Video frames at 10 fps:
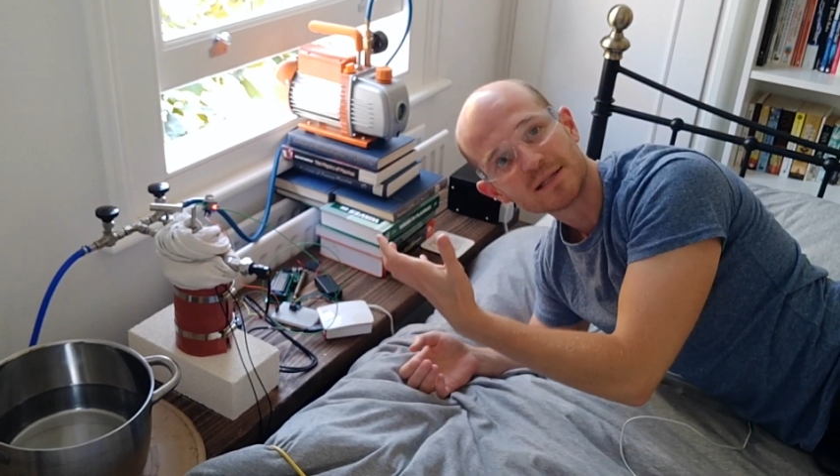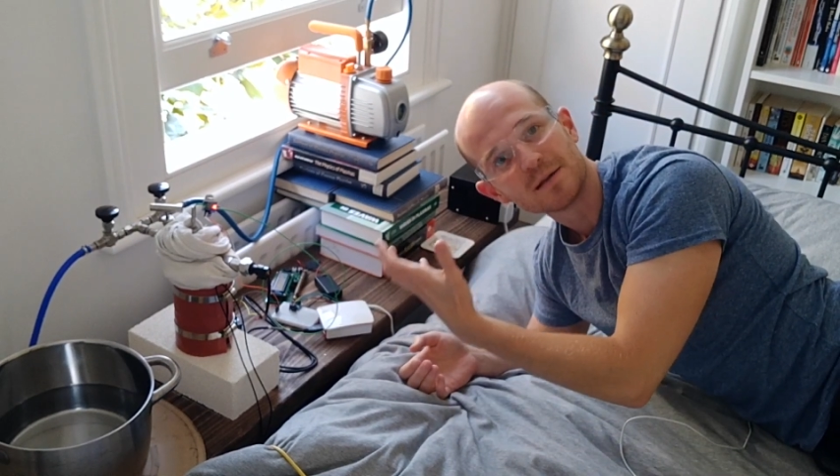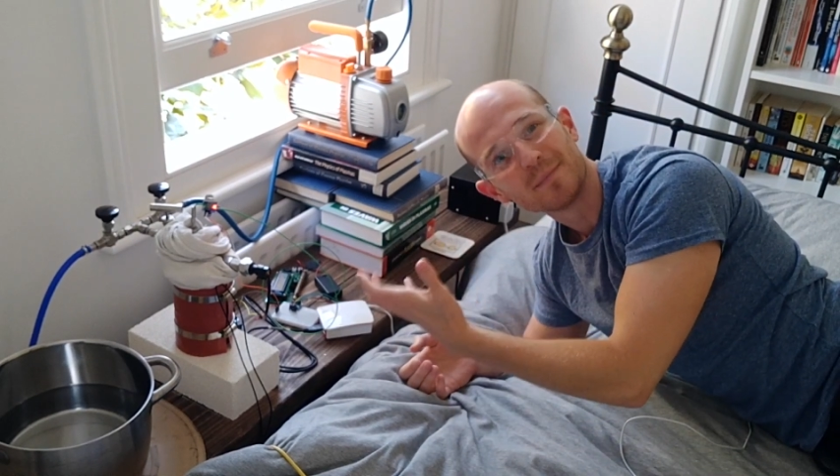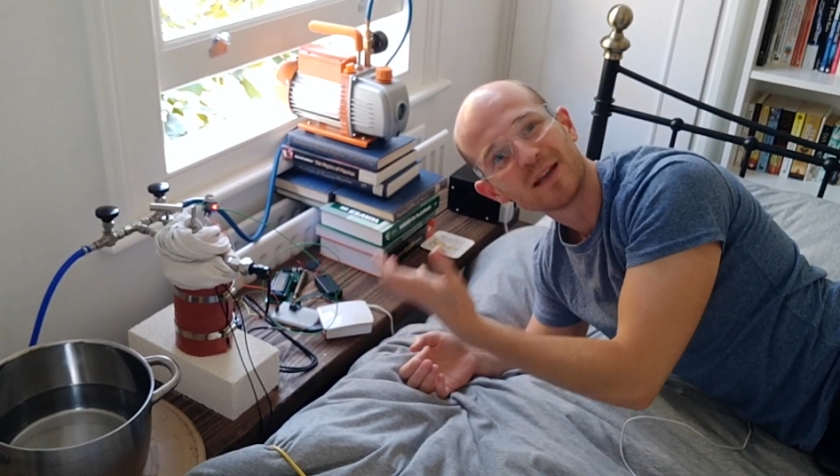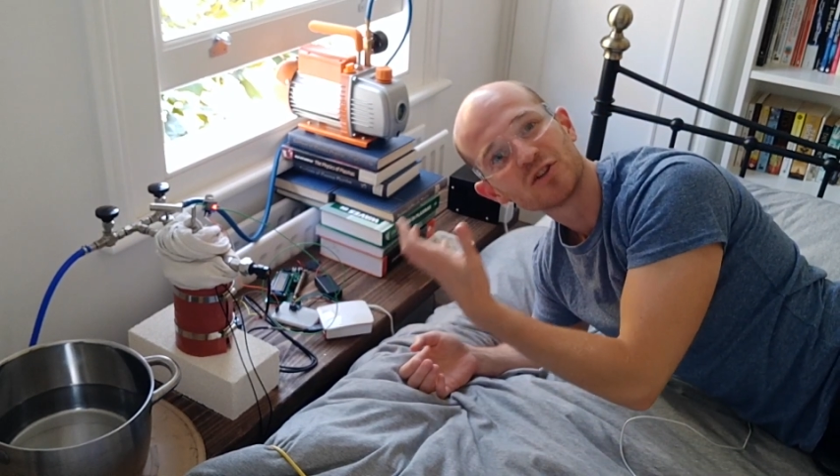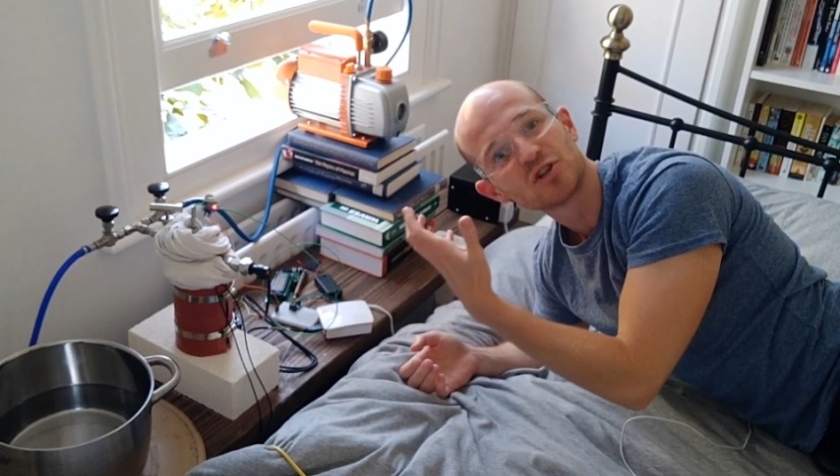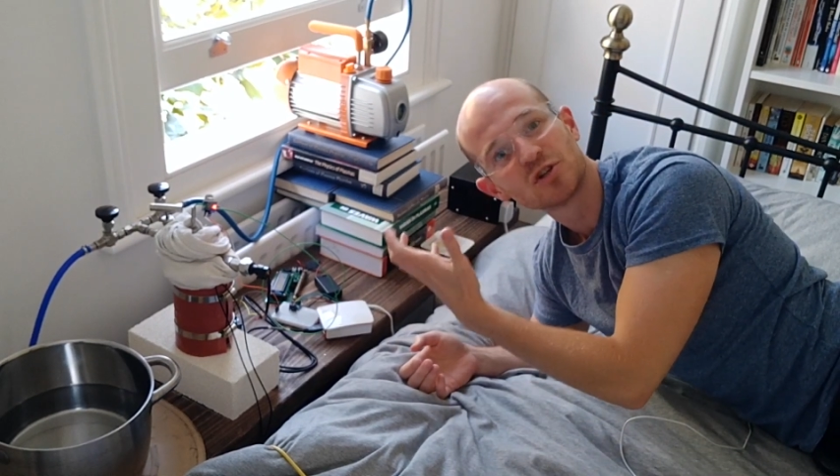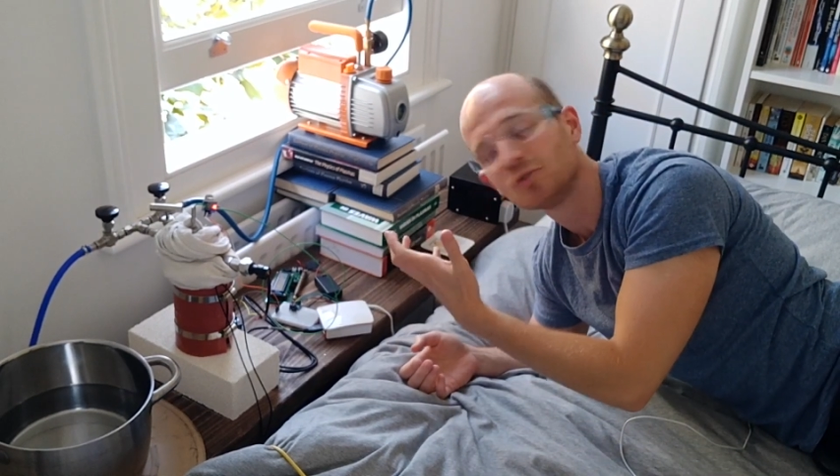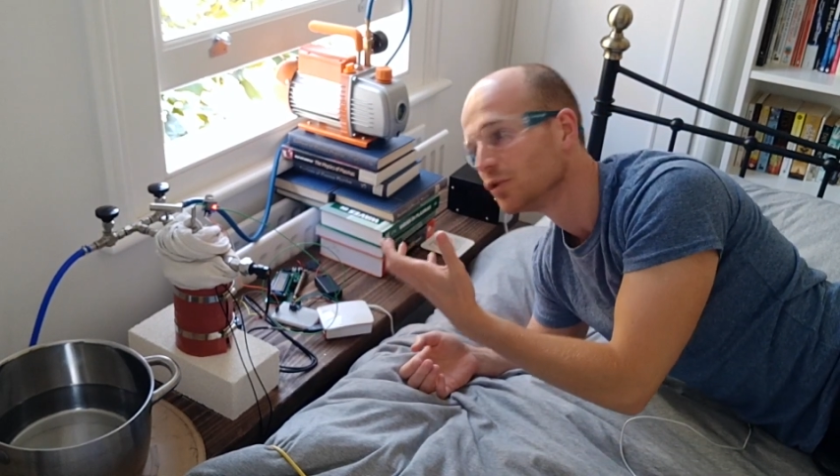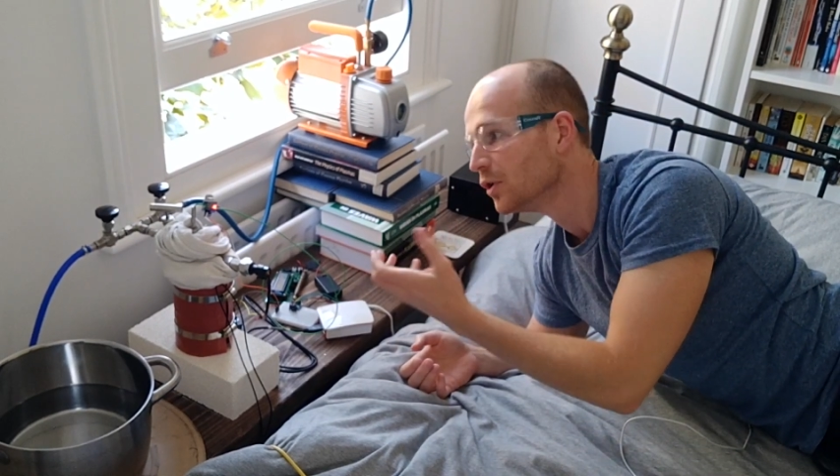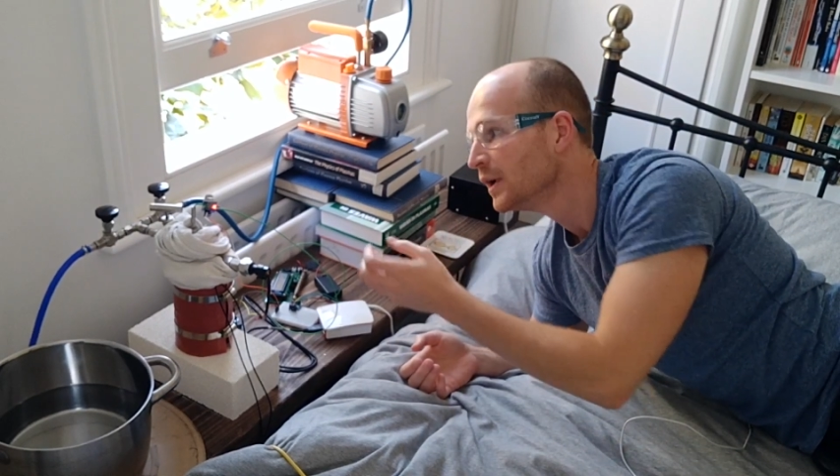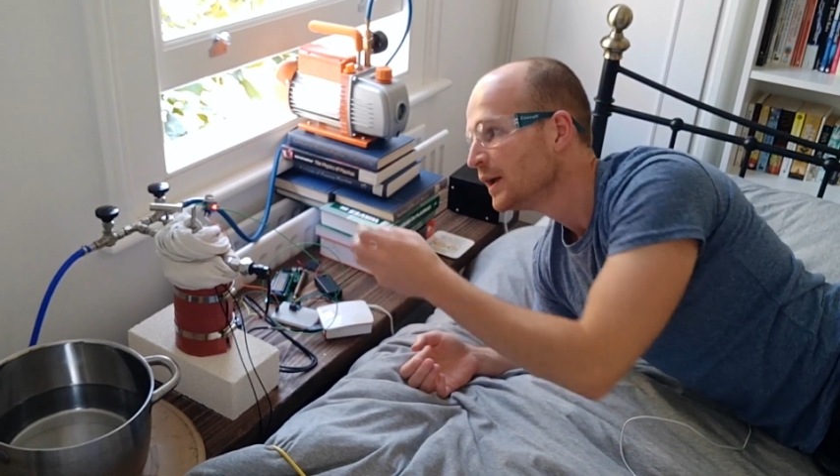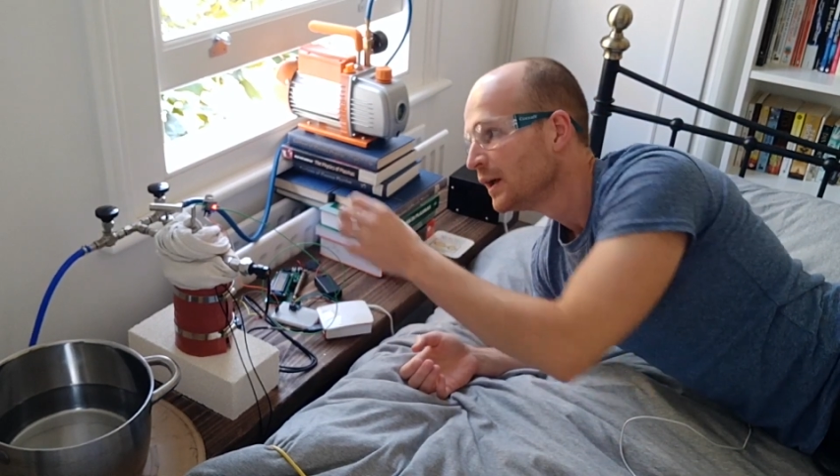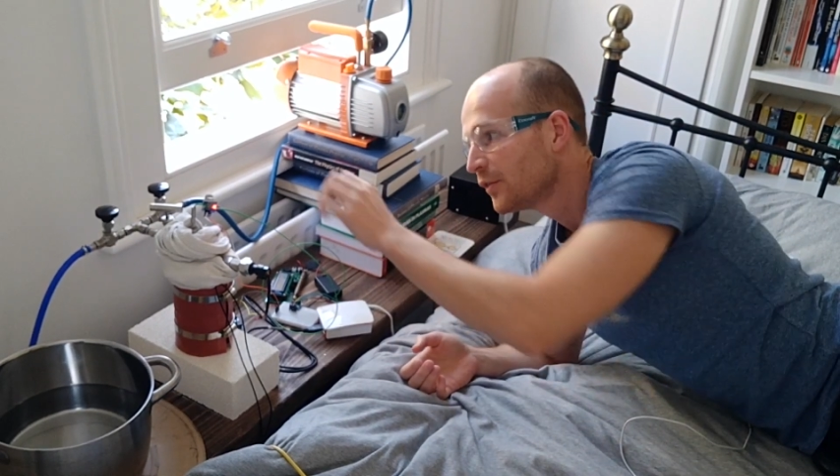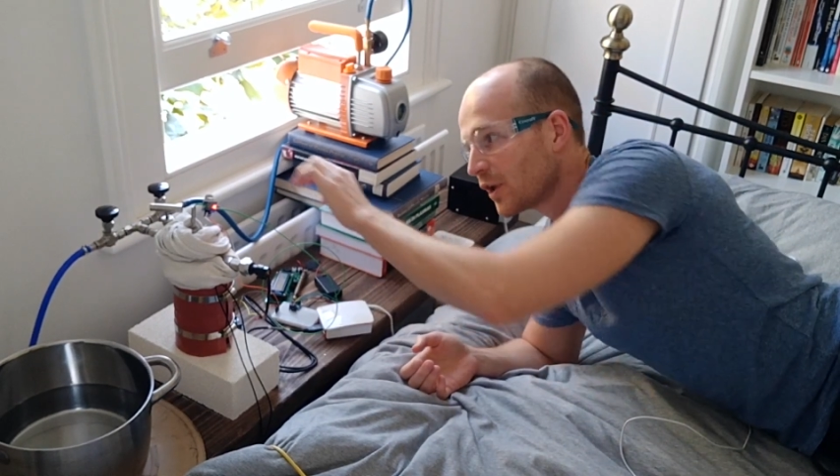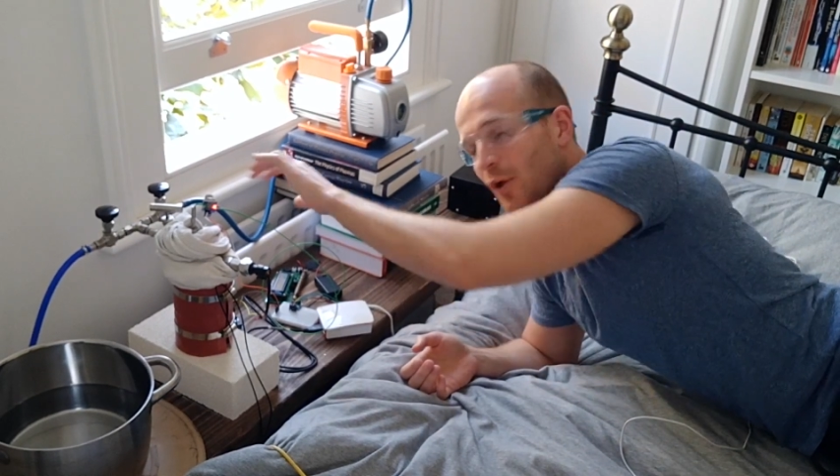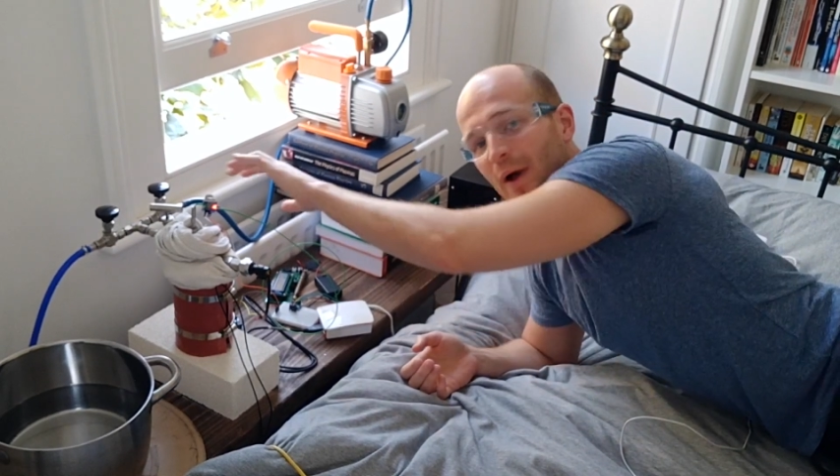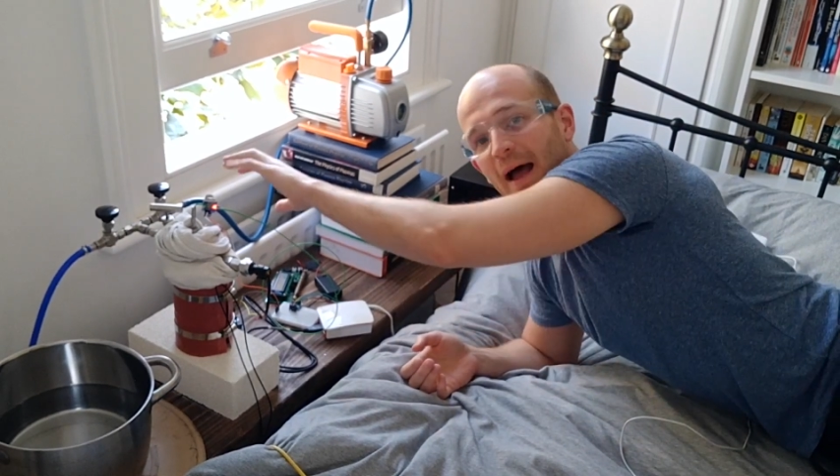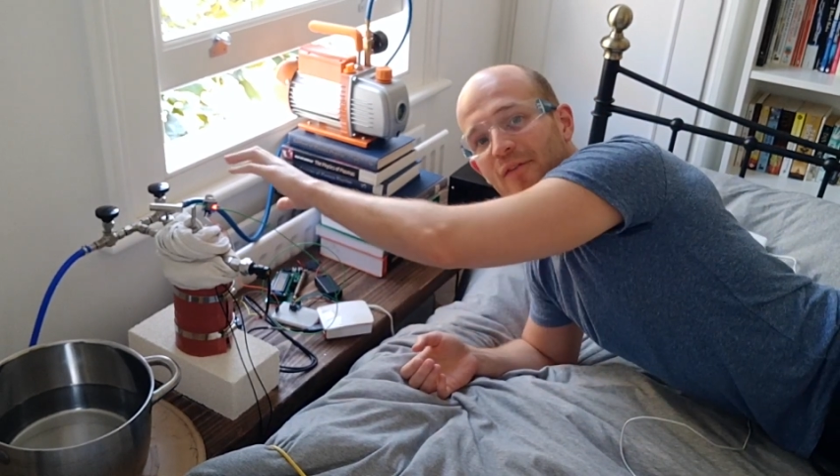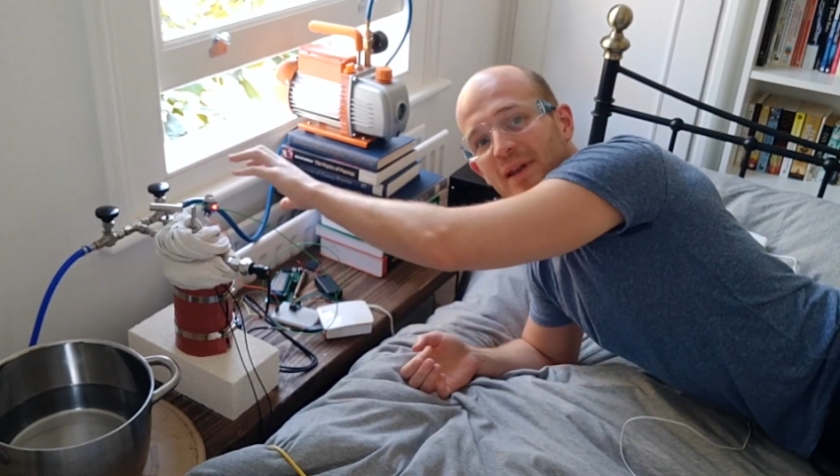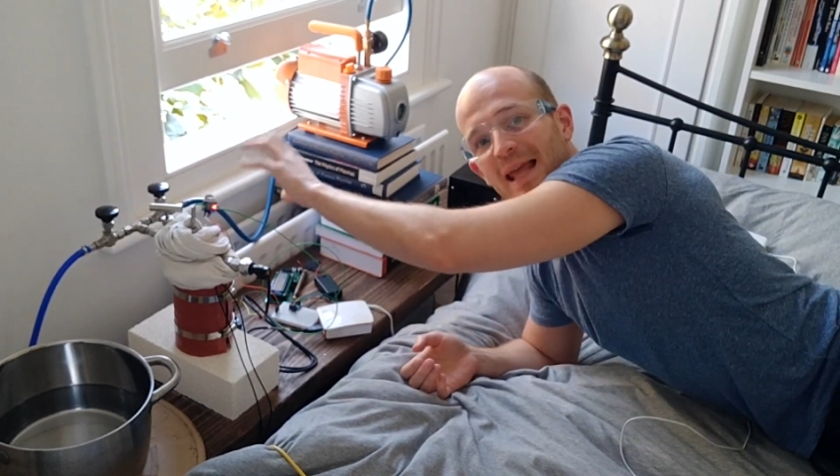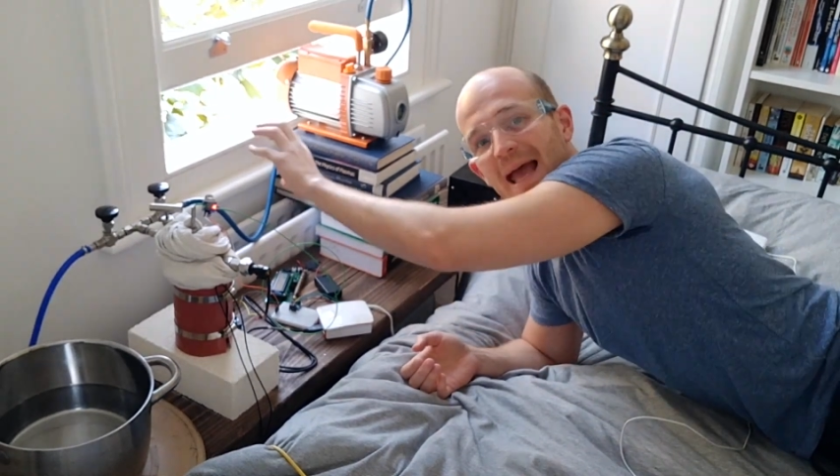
to make sure that I don't have any